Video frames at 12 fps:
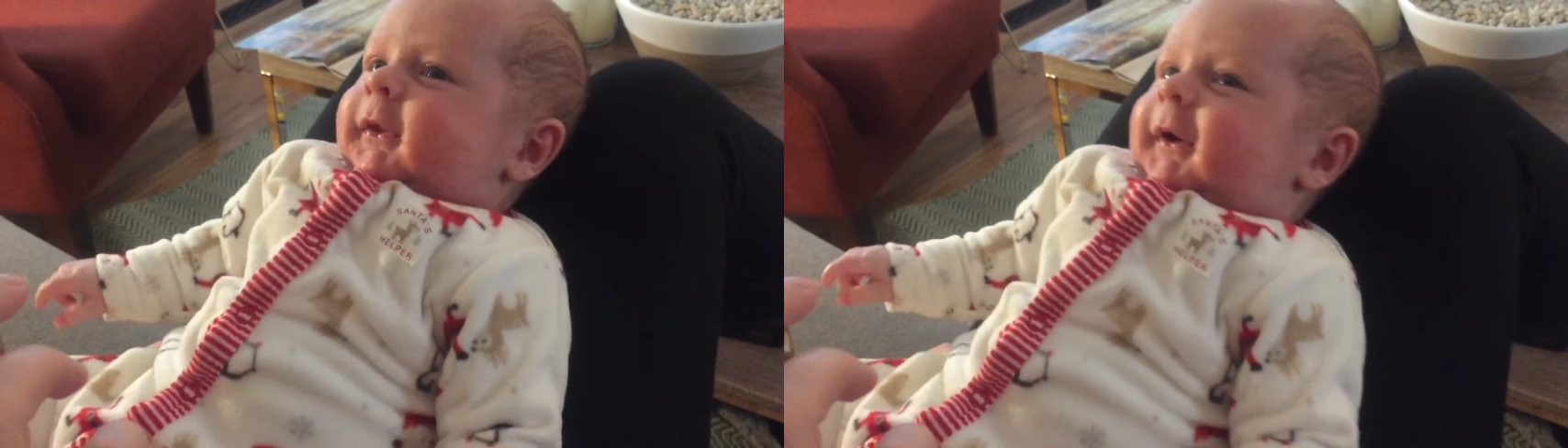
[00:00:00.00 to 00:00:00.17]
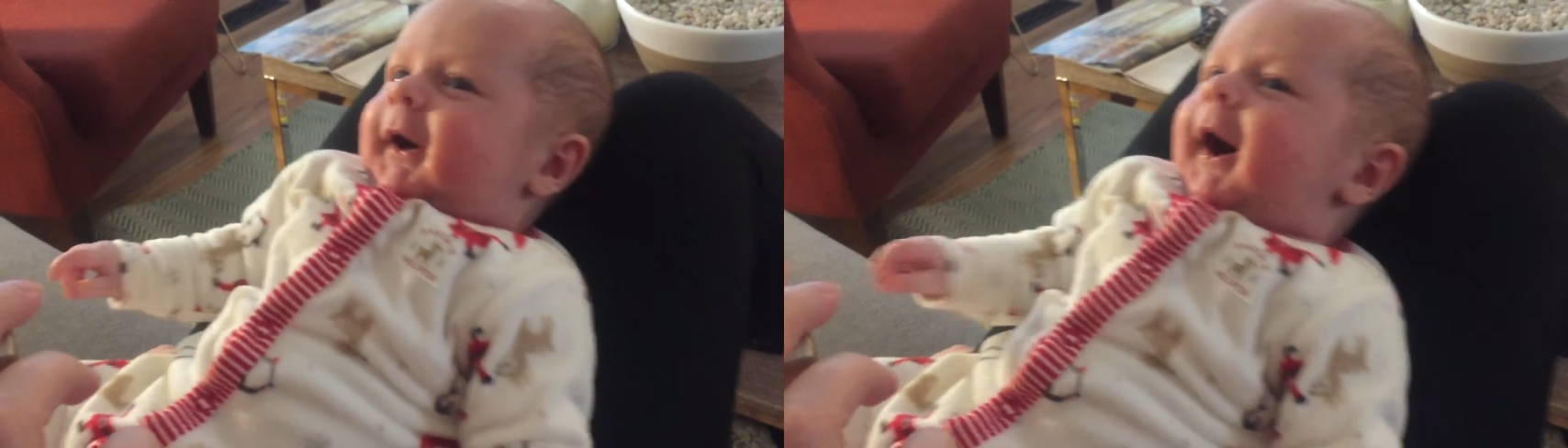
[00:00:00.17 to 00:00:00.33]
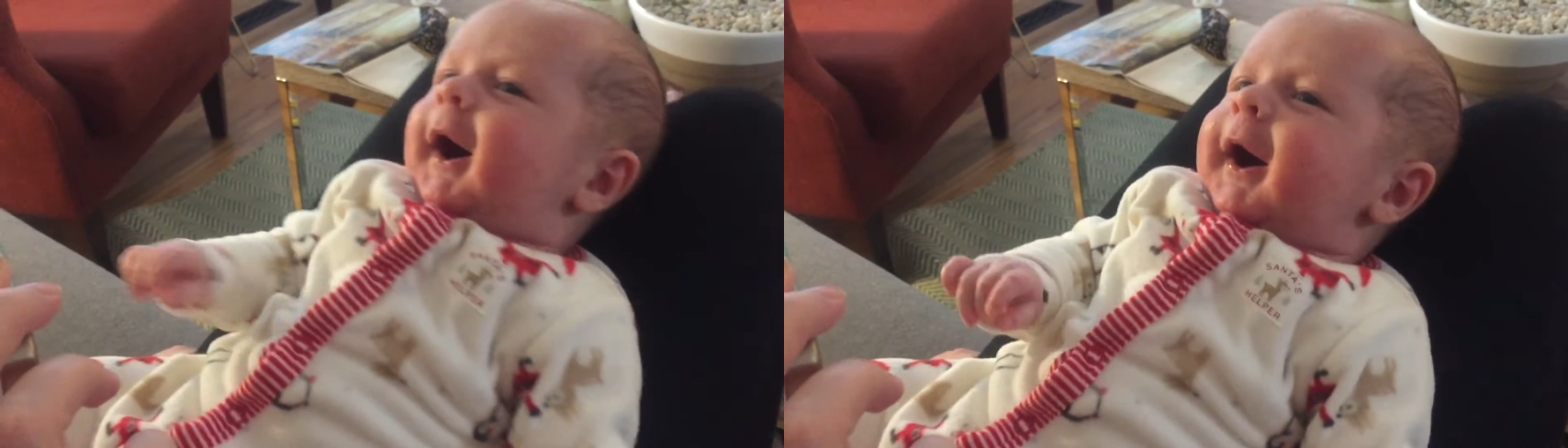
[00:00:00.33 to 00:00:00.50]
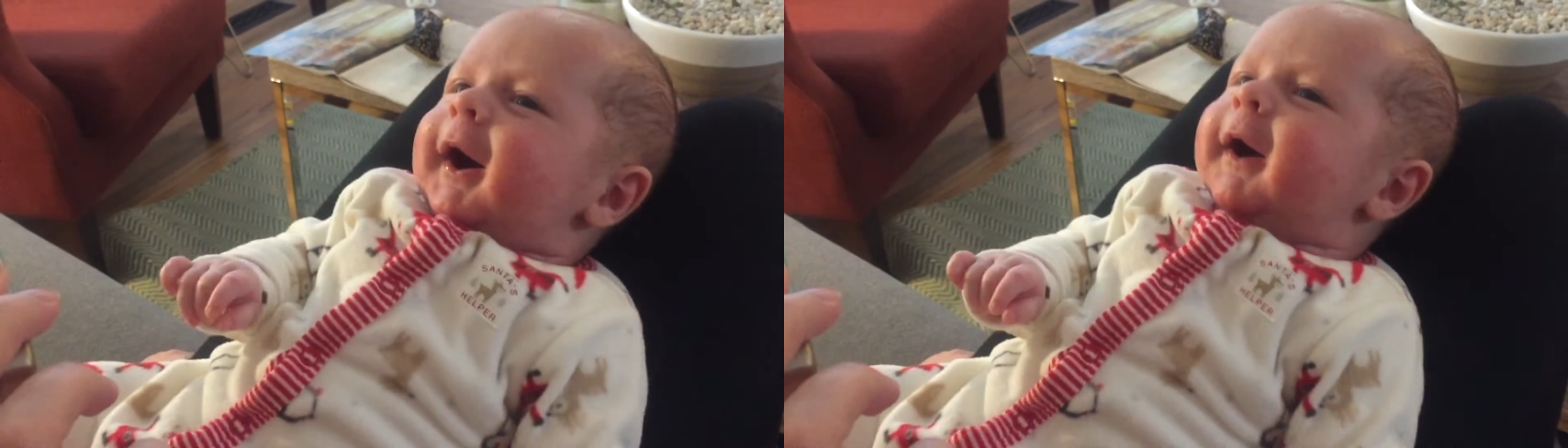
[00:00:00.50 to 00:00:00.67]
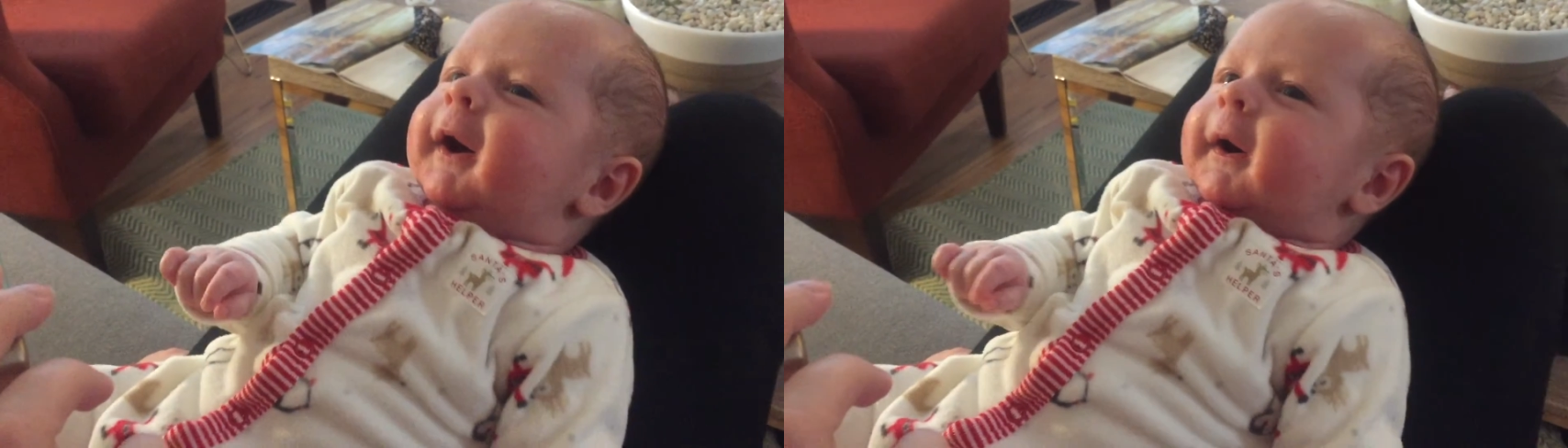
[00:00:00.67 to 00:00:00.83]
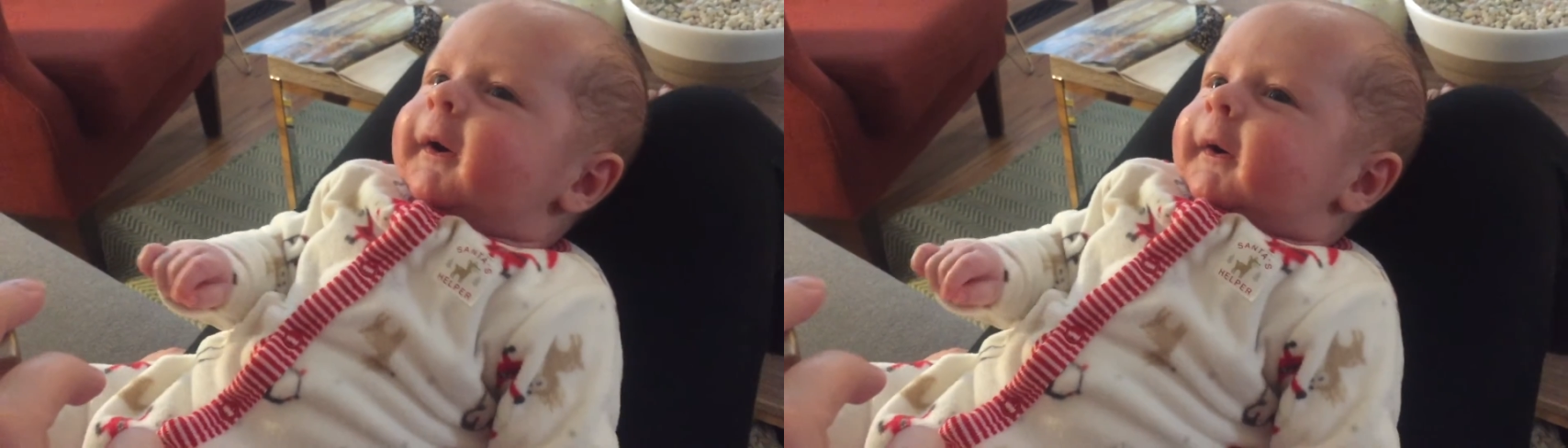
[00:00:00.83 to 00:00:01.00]
Eve?
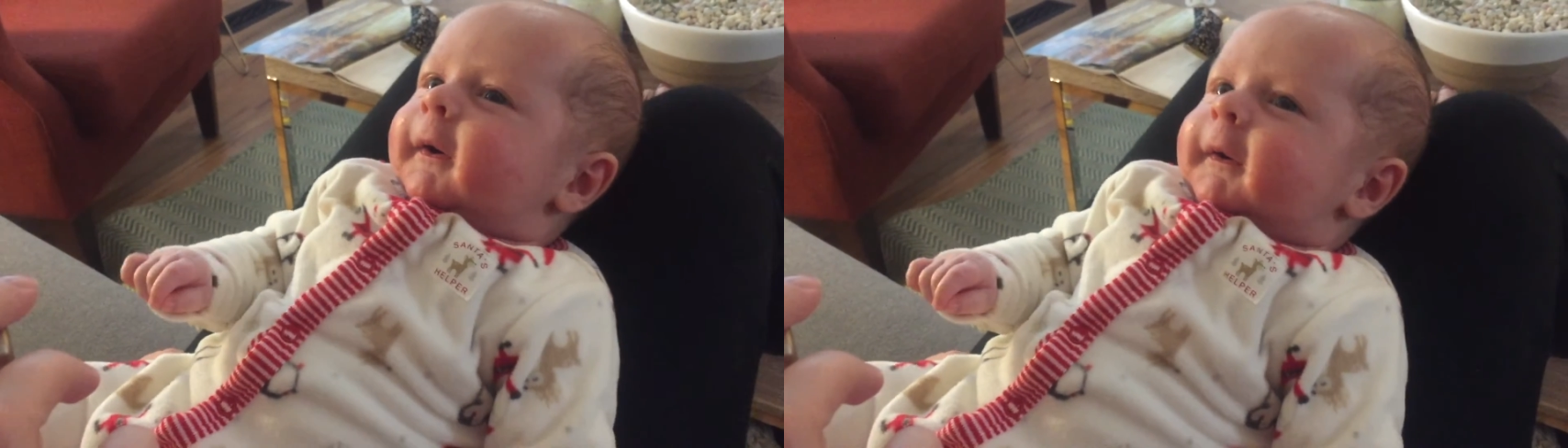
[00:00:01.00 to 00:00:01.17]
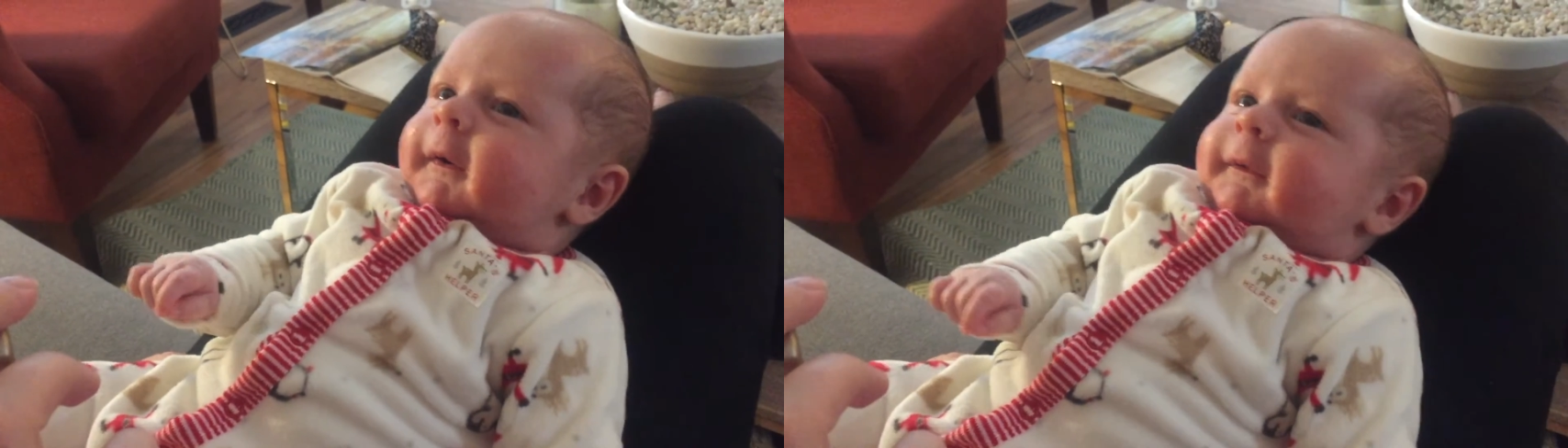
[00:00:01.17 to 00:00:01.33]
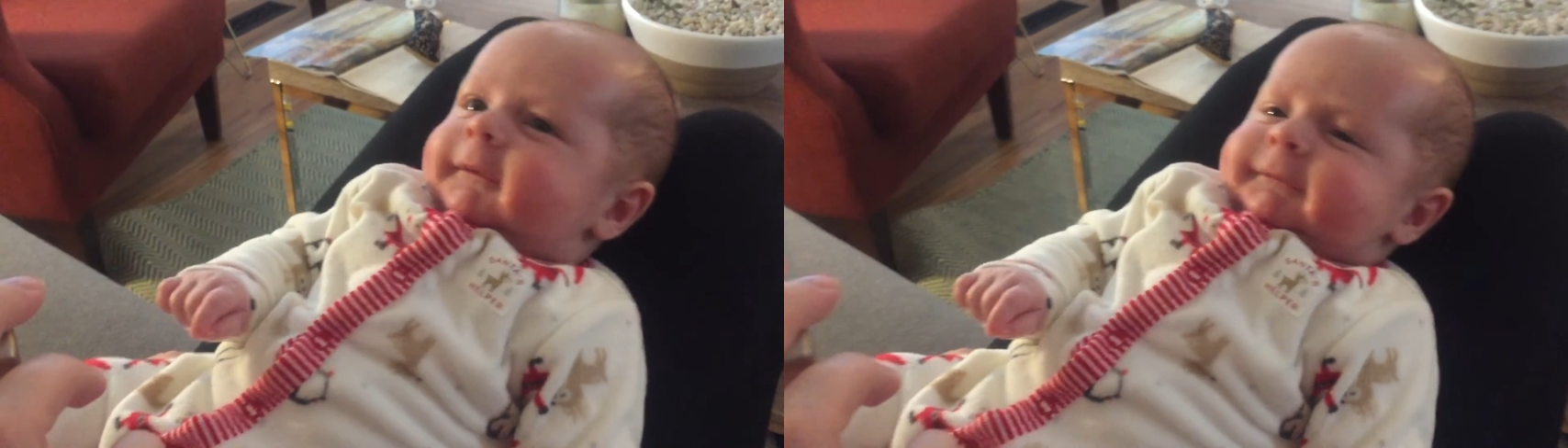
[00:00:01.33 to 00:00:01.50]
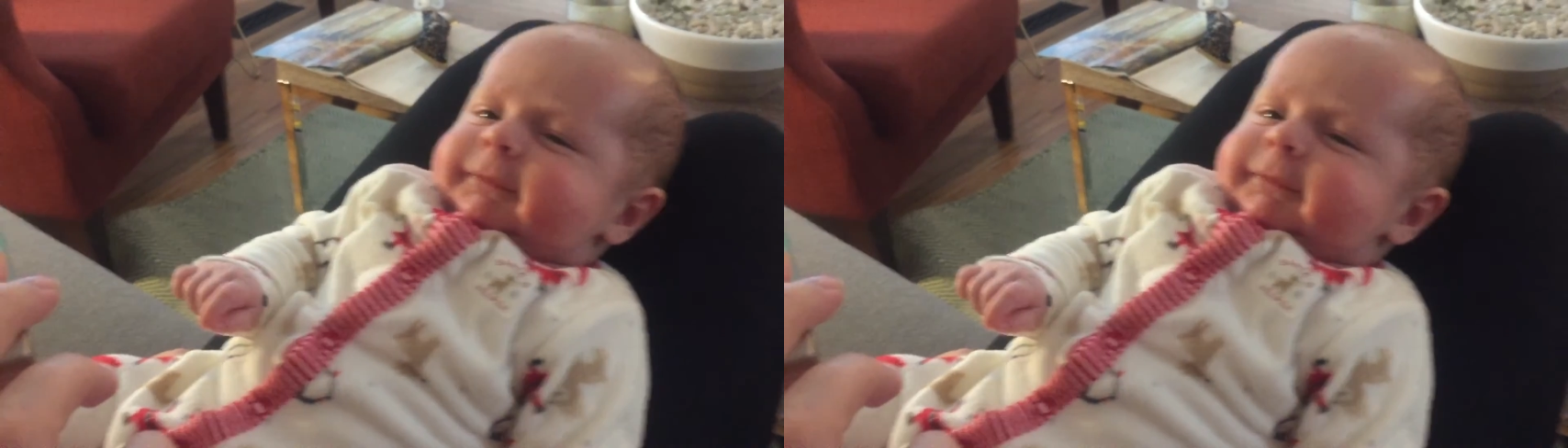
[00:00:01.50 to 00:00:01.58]
Are